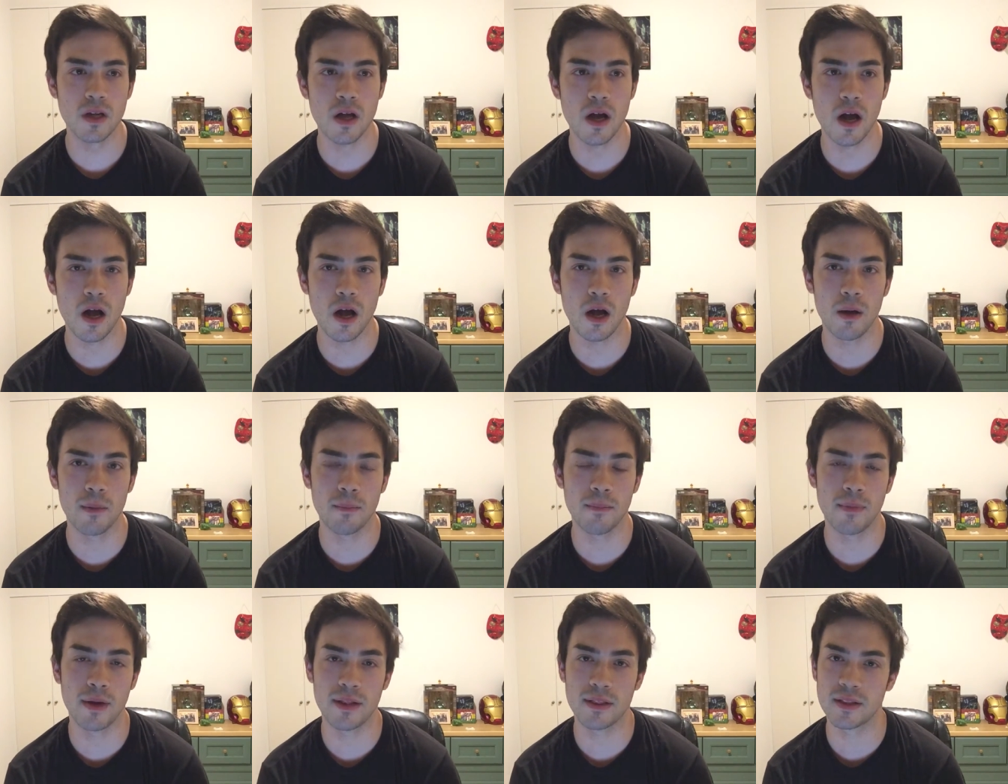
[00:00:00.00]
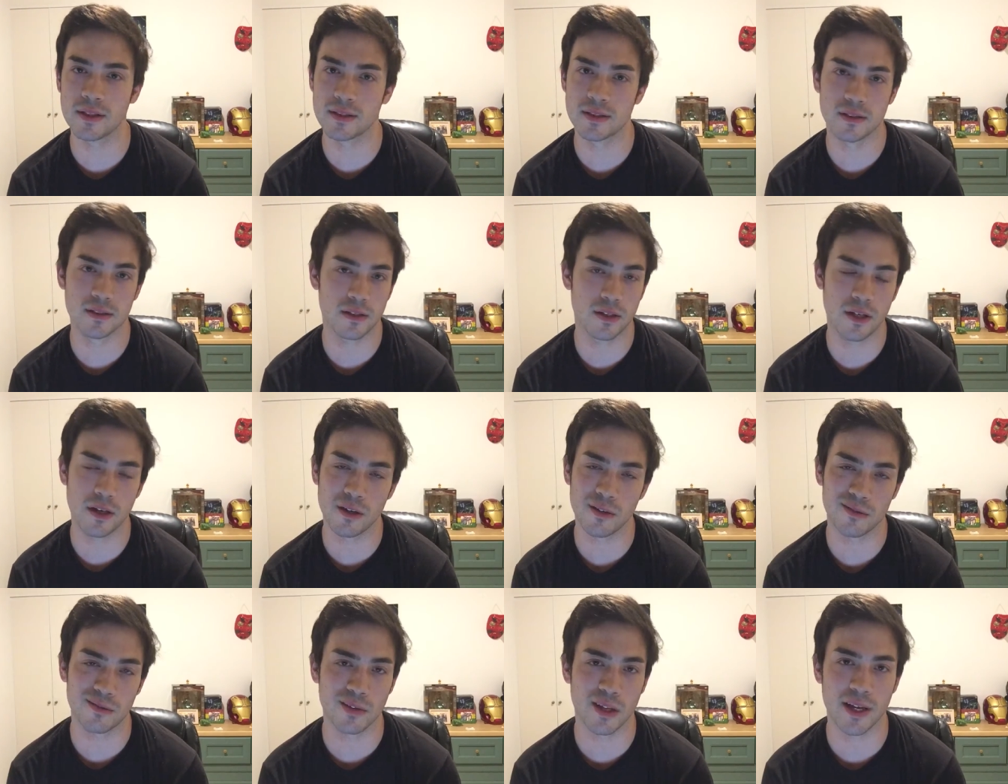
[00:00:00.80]
Um, and this is, you
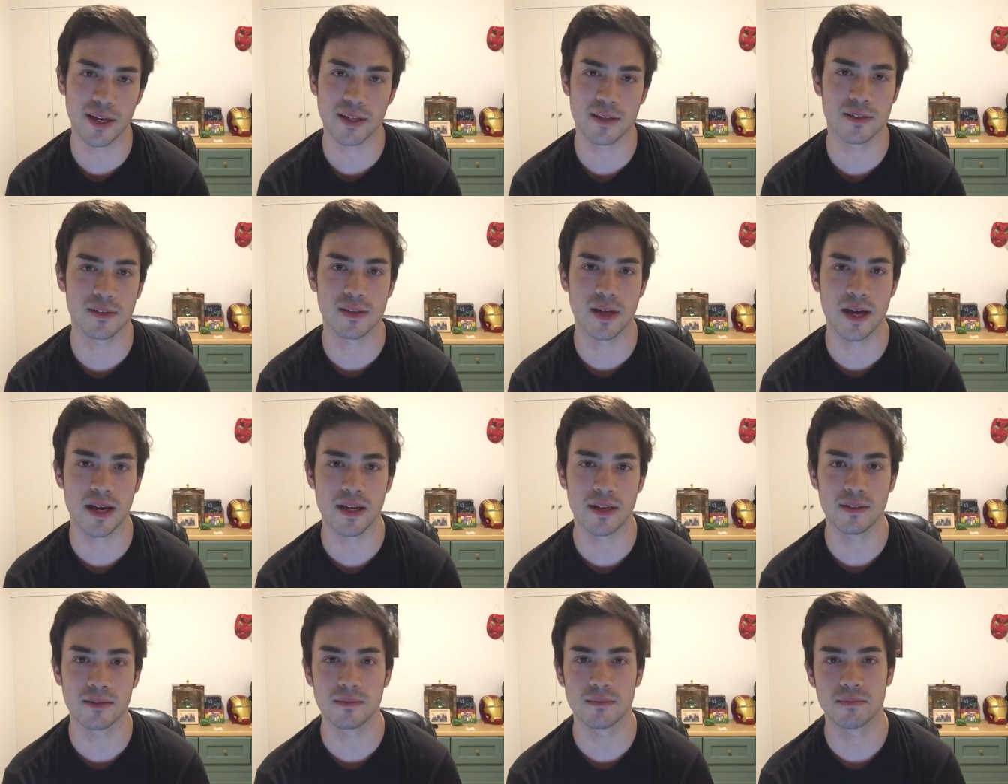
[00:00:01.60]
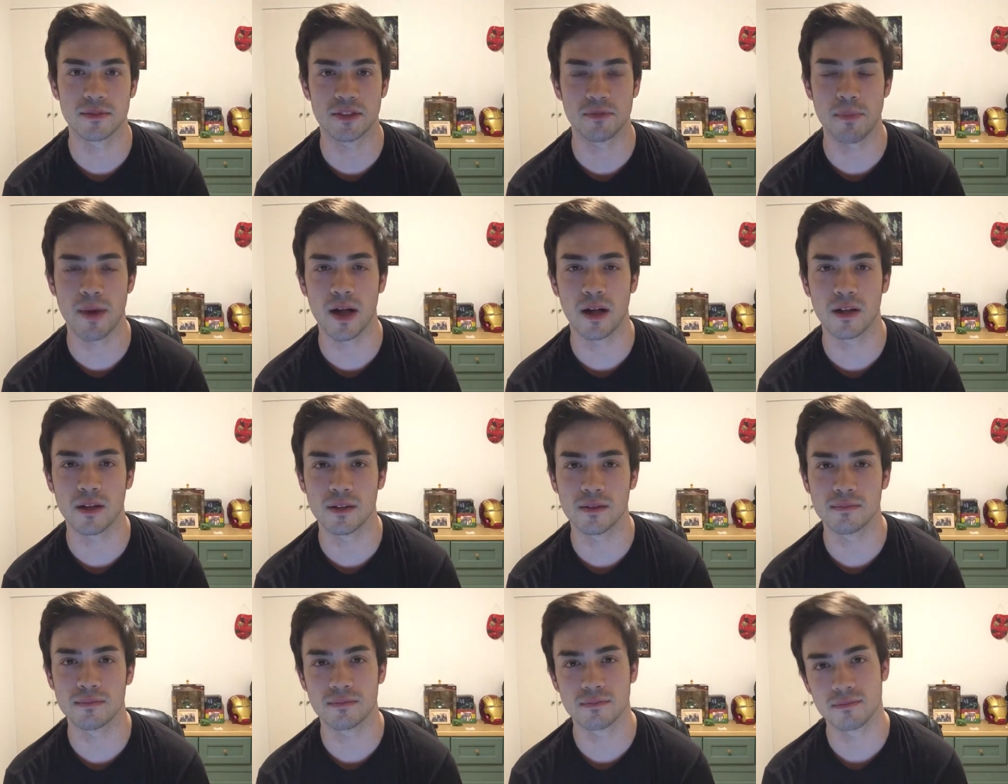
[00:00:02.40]
know, like sight,
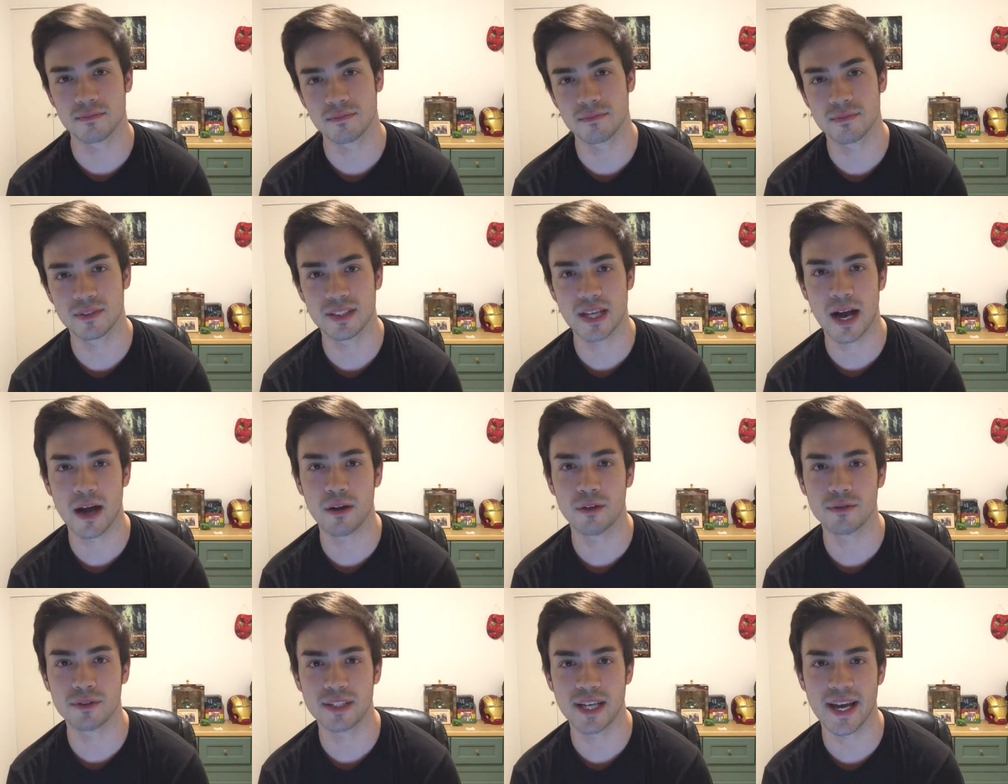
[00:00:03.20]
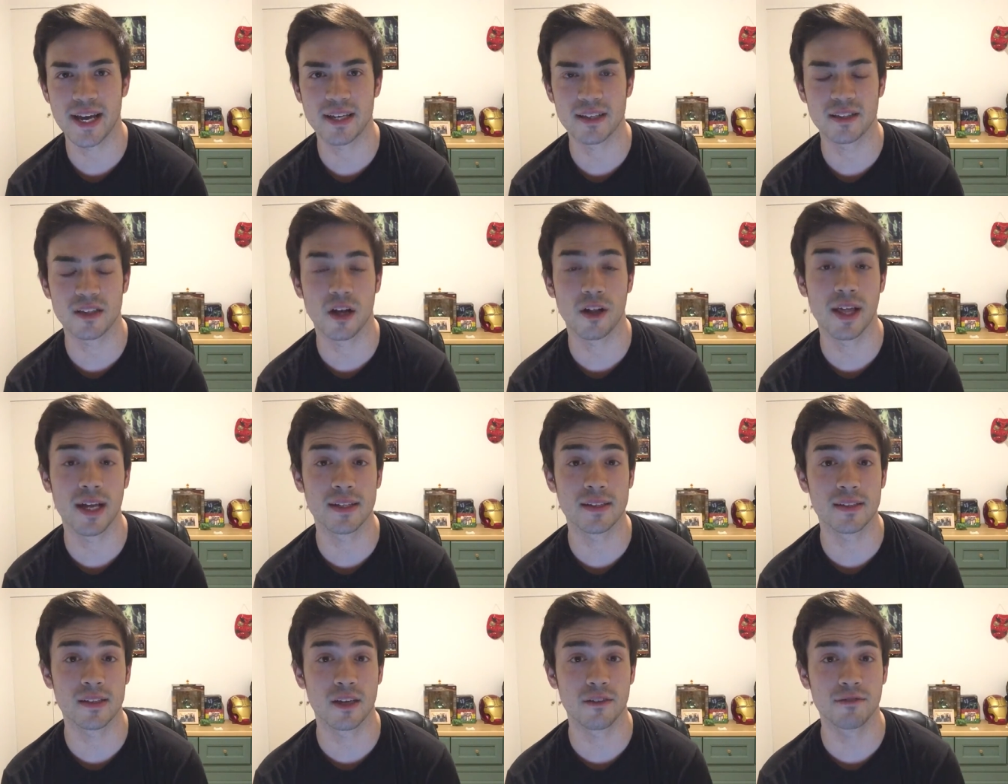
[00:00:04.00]
smell, sound, taste, all
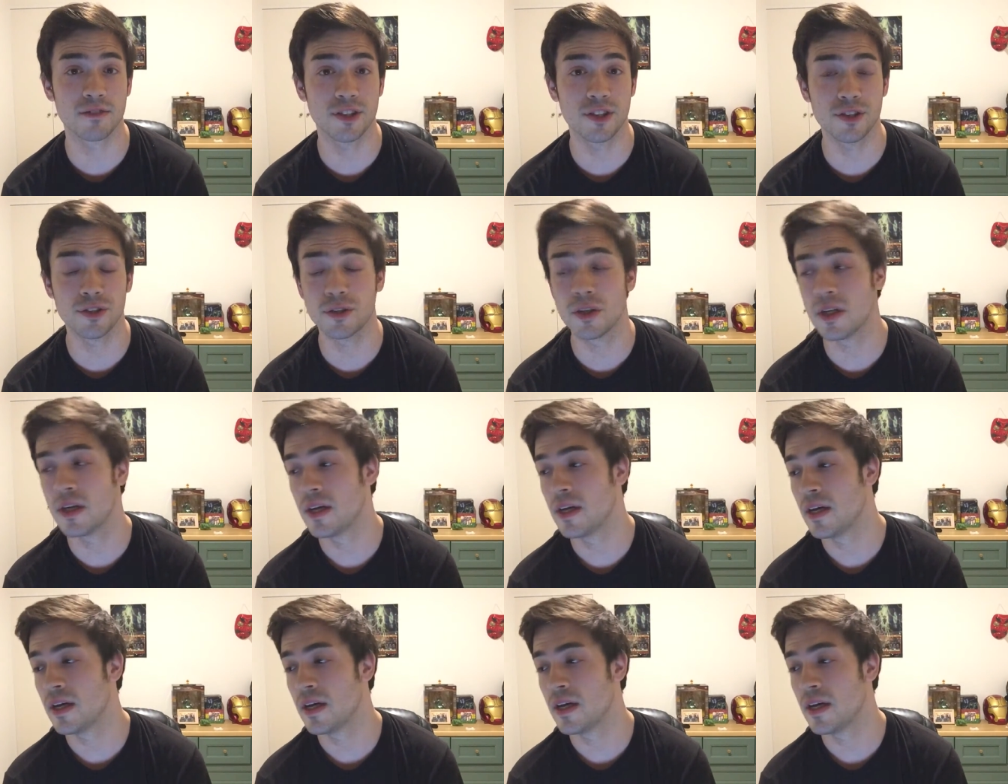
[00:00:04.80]
that stuff too.